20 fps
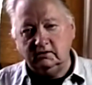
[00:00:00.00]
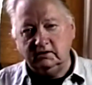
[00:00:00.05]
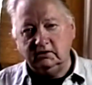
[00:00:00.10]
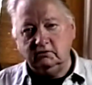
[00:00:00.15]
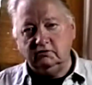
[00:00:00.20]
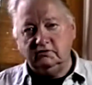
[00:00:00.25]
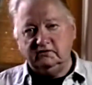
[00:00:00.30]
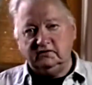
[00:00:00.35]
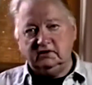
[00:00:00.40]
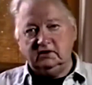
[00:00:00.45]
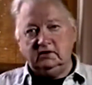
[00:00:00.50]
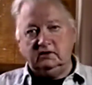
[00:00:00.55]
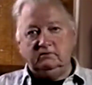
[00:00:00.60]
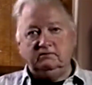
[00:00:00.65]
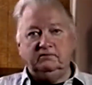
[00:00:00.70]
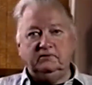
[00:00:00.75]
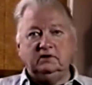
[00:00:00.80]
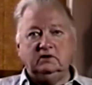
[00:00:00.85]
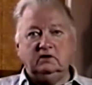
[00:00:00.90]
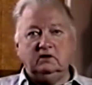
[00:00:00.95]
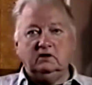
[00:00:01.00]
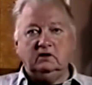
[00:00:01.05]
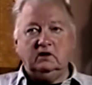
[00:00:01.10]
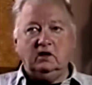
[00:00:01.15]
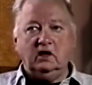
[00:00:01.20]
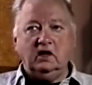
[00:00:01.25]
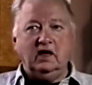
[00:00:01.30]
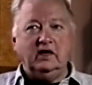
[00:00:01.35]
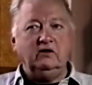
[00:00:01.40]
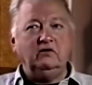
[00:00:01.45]
he was
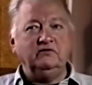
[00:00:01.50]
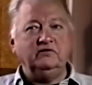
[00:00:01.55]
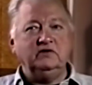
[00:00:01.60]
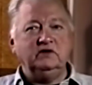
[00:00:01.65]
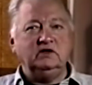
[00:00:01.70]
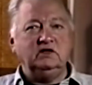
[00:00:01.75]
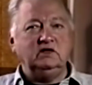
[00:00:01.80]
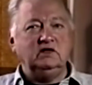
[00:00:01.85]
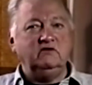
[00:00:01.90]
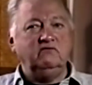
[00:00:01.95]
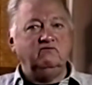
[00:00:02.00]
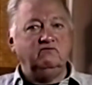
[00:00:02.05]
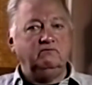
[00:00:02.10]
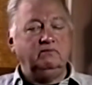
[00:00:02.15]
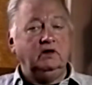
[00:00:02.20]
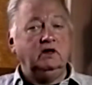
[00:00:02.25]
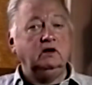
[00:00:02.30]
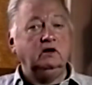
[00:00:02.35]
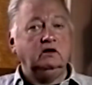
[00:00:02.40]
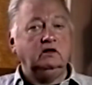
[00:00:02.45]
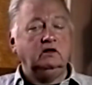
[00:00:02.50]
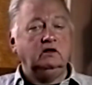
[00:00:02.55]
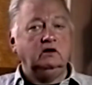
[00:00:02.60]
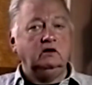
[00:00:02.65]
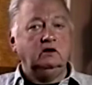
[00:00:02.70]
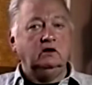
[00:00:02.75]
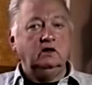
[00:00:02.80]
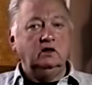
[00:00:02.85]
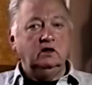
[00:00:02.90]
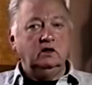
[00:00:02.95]
I don't think he'd even been
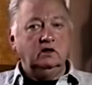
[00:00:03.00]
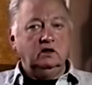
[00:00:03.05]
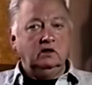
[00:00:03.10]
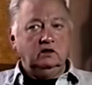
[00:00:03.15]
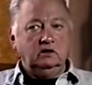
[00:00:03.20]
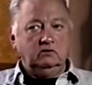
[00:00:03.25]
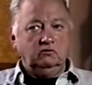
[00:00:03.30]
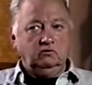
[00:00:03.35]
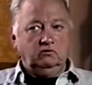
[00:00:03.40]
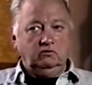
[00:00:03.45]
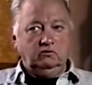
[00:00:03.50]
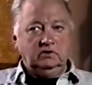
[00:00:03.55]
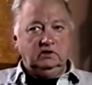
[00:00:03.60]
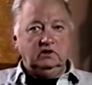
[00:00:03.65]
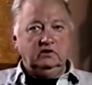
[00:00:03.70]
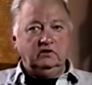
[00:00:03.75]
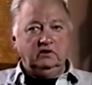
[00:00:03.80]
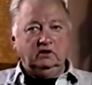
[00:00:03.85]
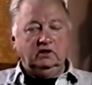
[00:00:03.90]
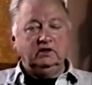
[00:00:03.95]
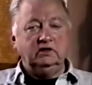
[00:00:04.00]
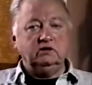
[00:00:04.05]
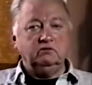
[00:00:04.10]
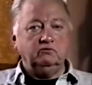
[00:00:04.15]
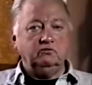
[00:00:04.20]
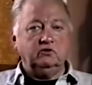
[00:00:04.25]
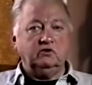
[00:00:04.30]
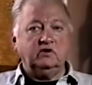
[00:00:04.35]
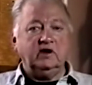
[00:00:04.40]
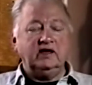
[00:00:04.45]
in the
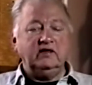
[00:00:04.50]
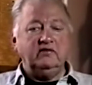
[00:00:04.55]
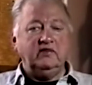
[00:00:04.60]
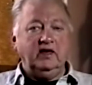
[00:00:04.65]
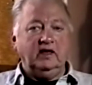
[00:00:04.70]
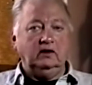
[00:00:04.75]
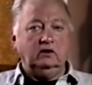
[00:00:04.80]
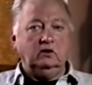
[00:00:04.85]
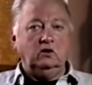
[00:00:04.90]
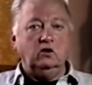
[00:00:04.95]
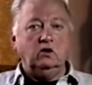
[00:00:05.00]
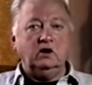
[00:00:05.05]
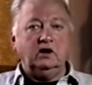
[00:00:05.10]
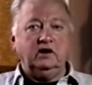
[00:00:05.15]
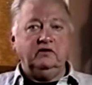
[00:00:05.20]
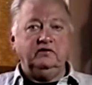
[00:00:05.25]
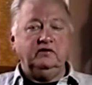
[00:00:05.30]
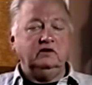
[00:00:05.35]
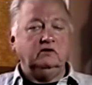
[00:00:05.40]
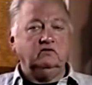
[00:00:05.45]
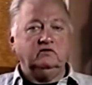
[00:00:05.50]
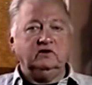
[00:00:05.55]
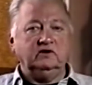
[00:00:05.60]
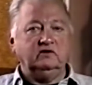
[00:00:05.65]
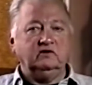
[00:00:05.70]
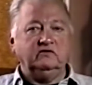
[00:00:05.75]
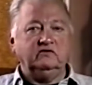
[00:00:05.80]
Lincoln Brigade that long. I think it was like